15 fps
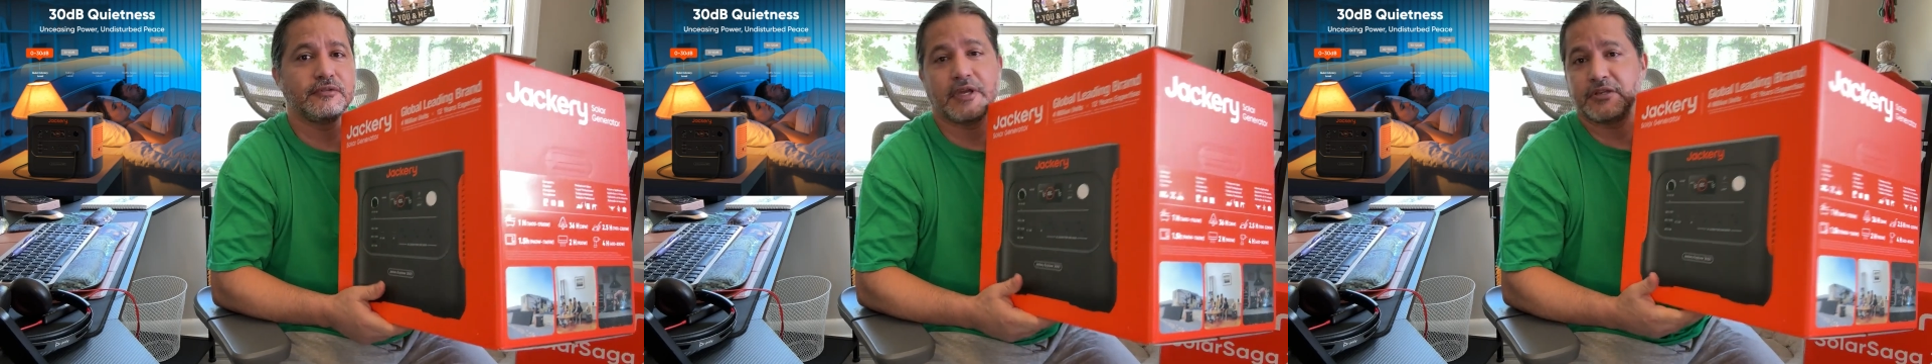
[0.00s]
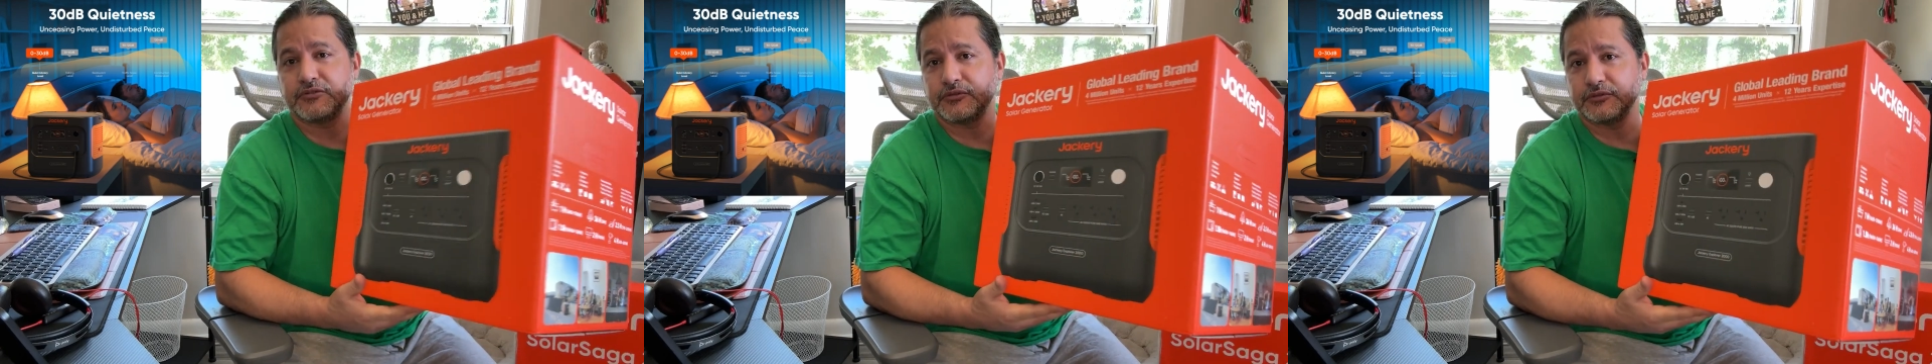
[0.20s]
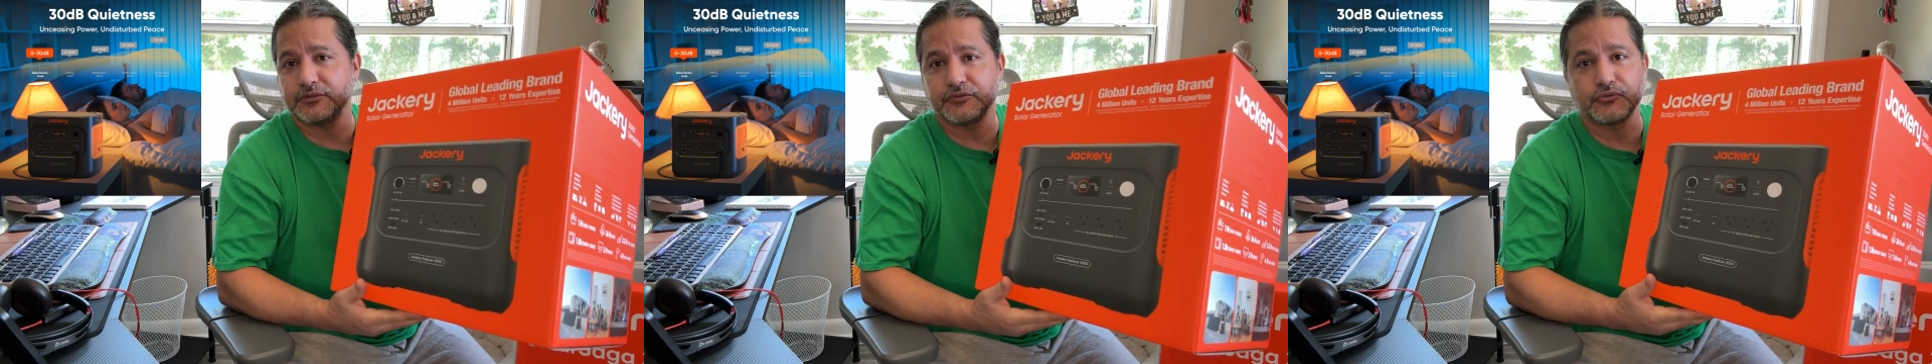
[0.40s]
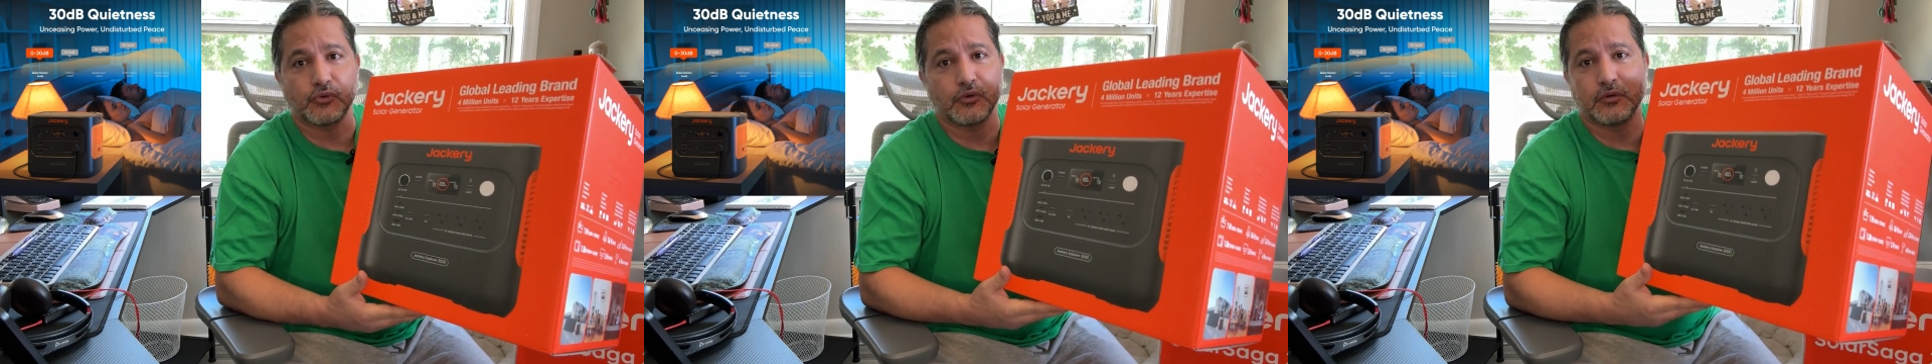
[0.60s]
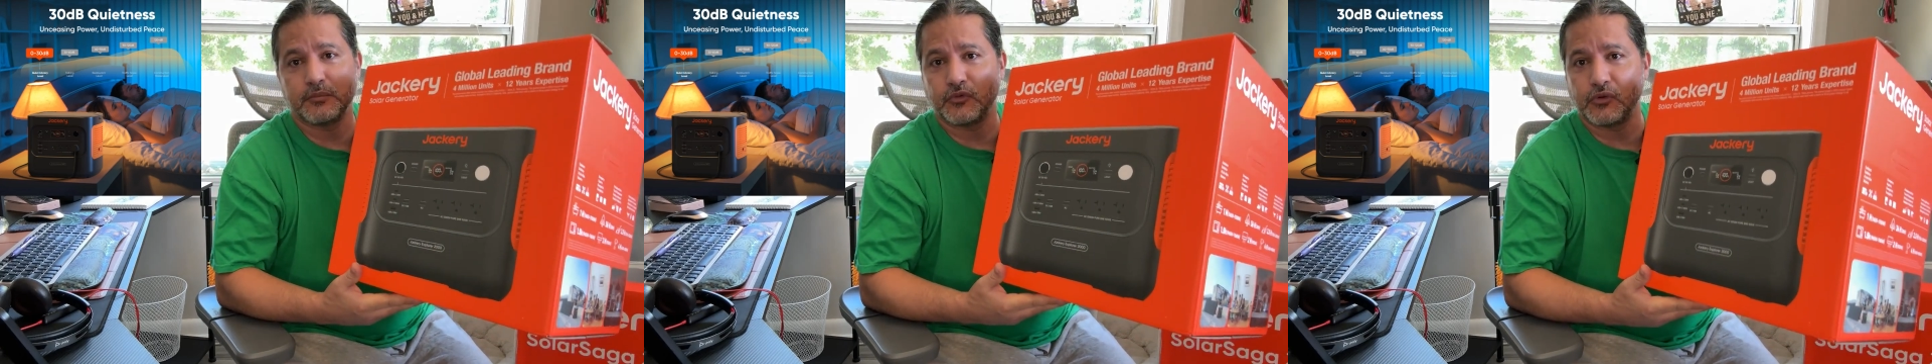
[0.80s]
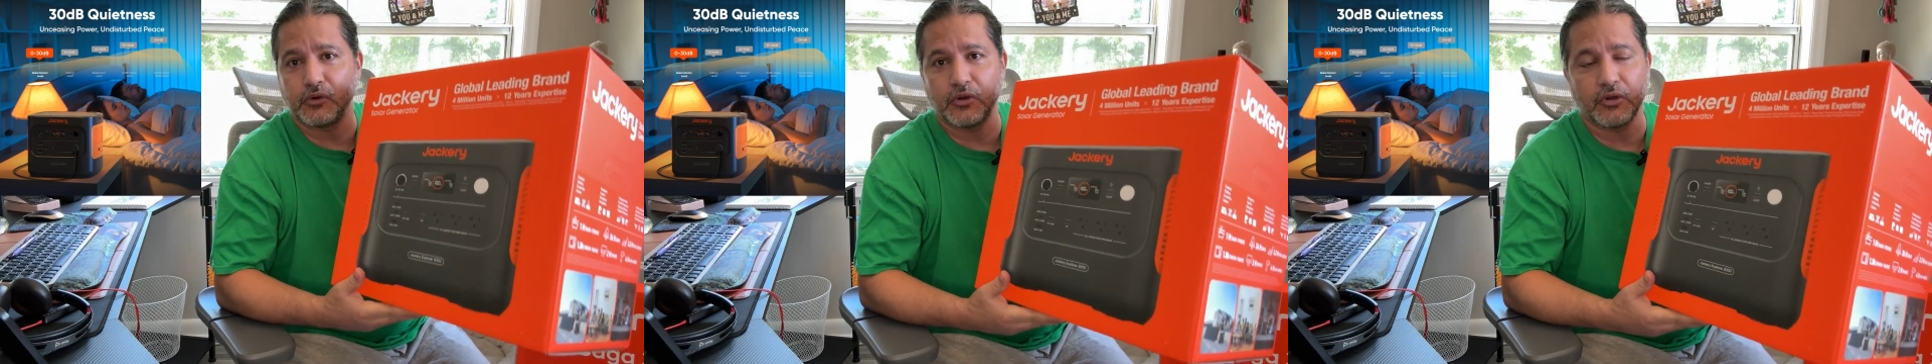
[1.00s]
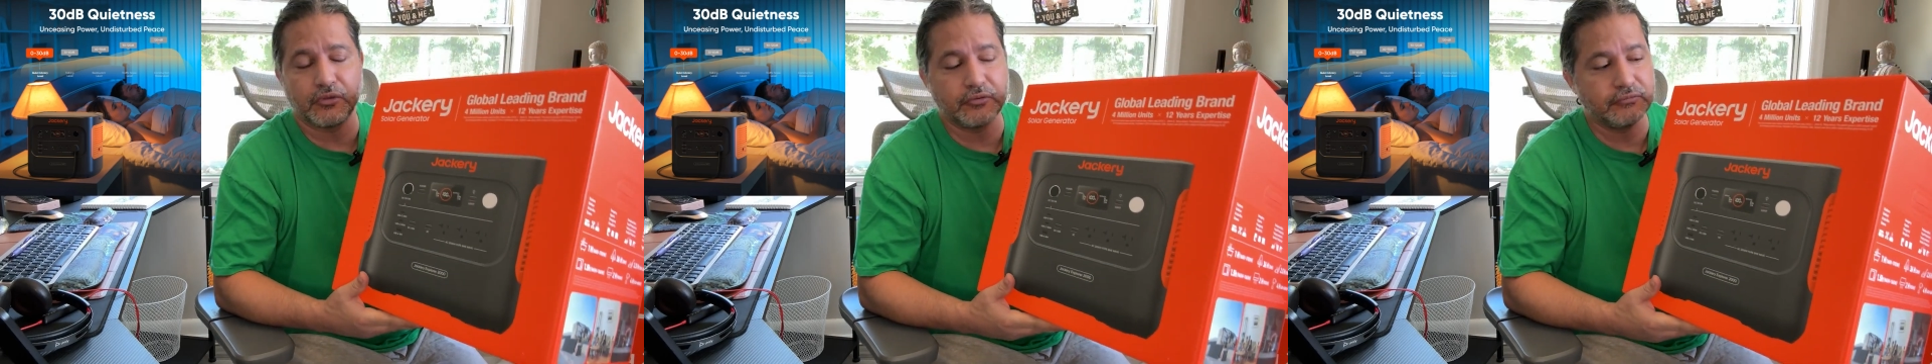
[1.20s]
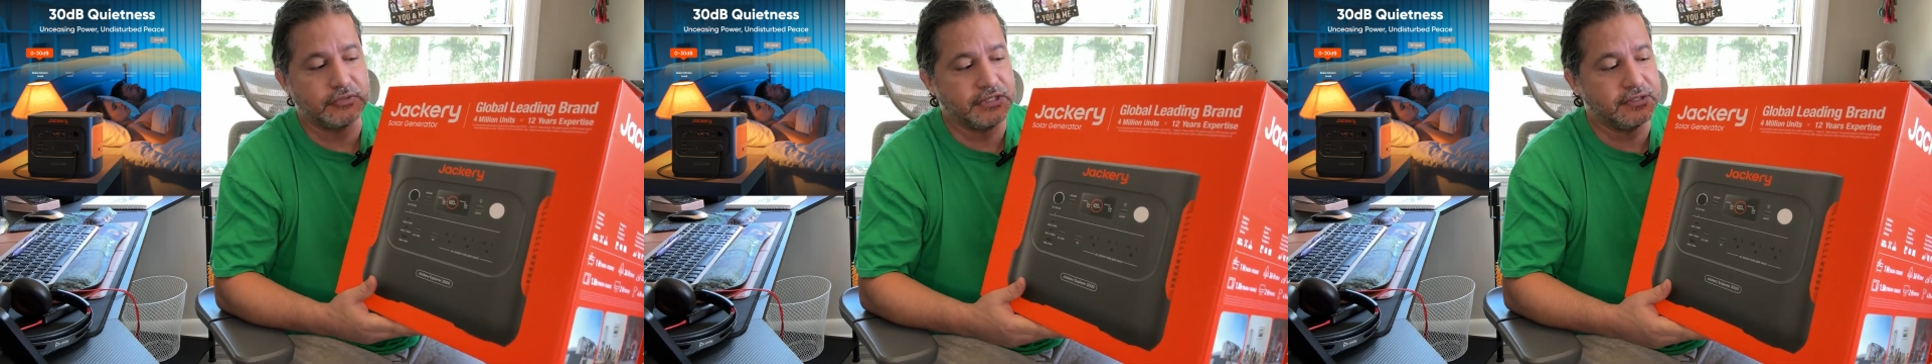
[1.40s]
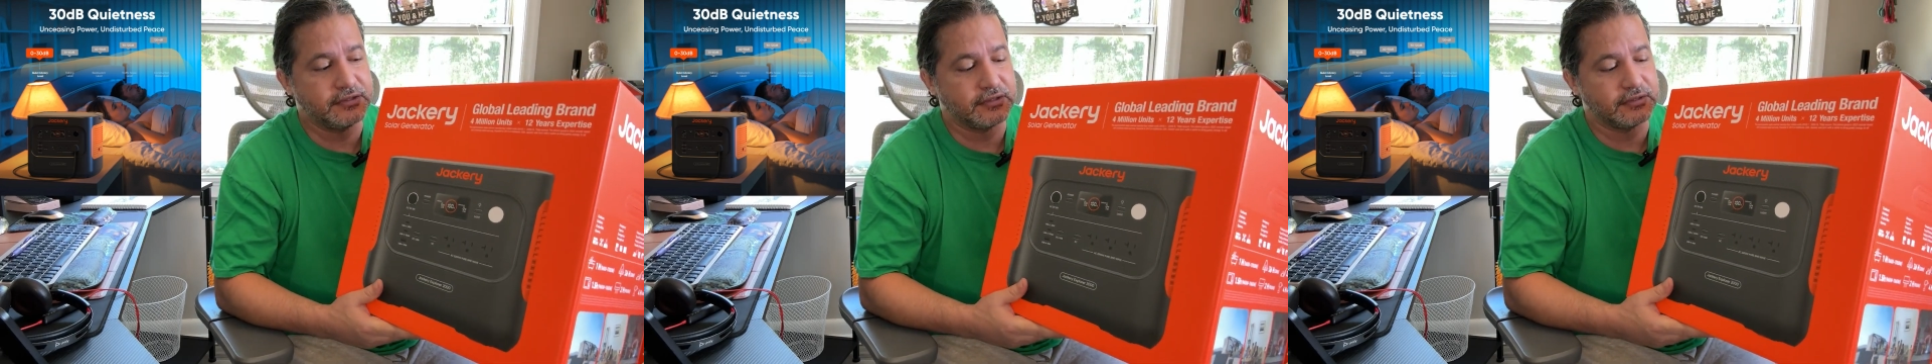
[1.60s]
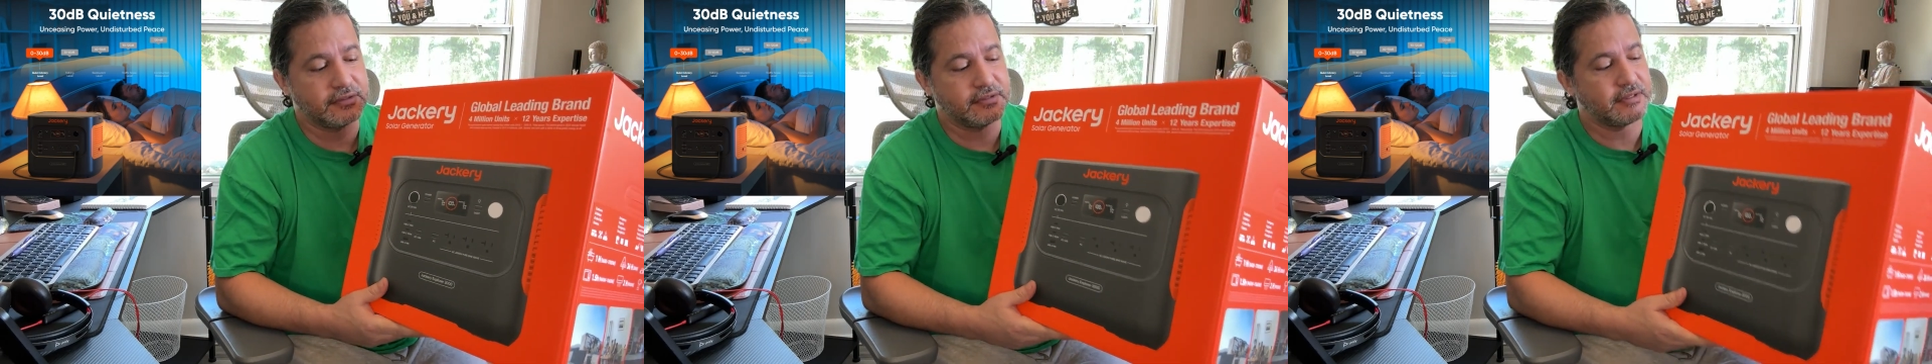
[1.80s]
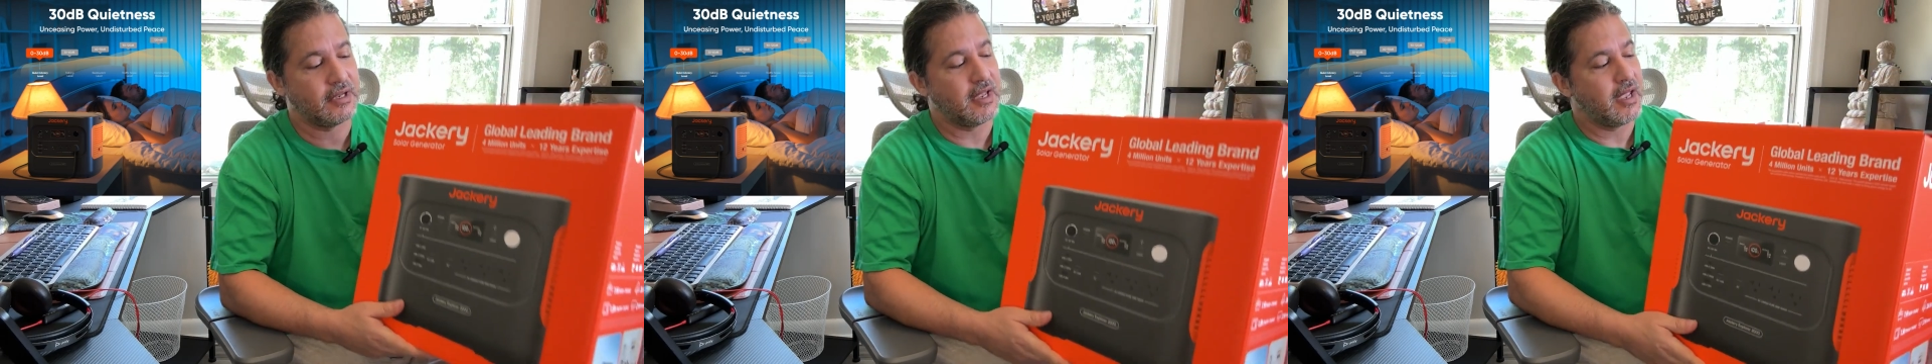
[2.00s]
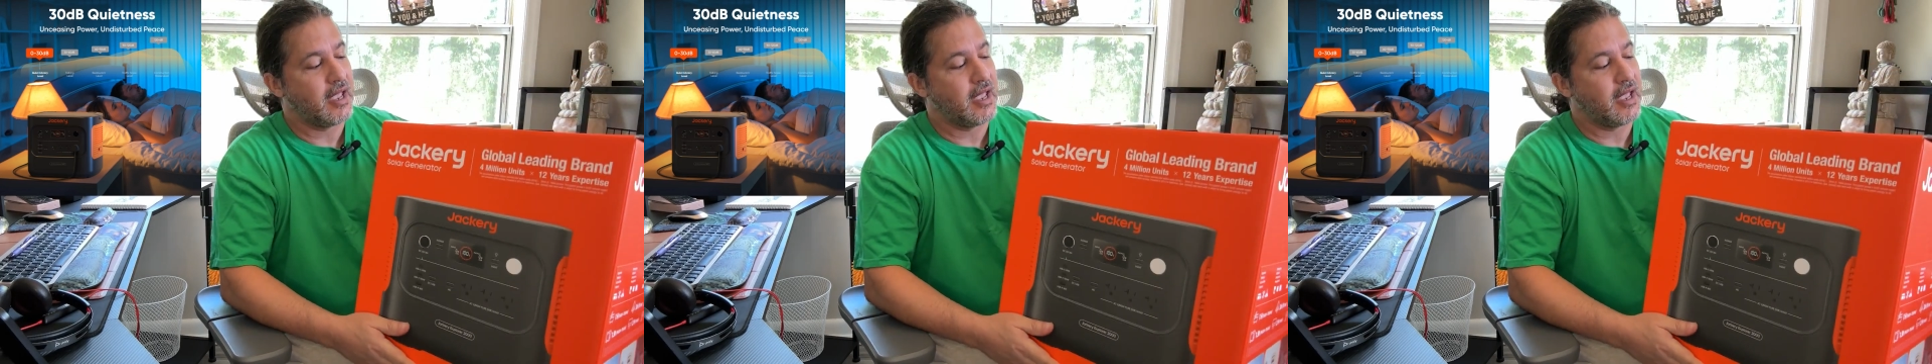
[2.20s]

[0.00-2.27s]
natural storm or other reasons,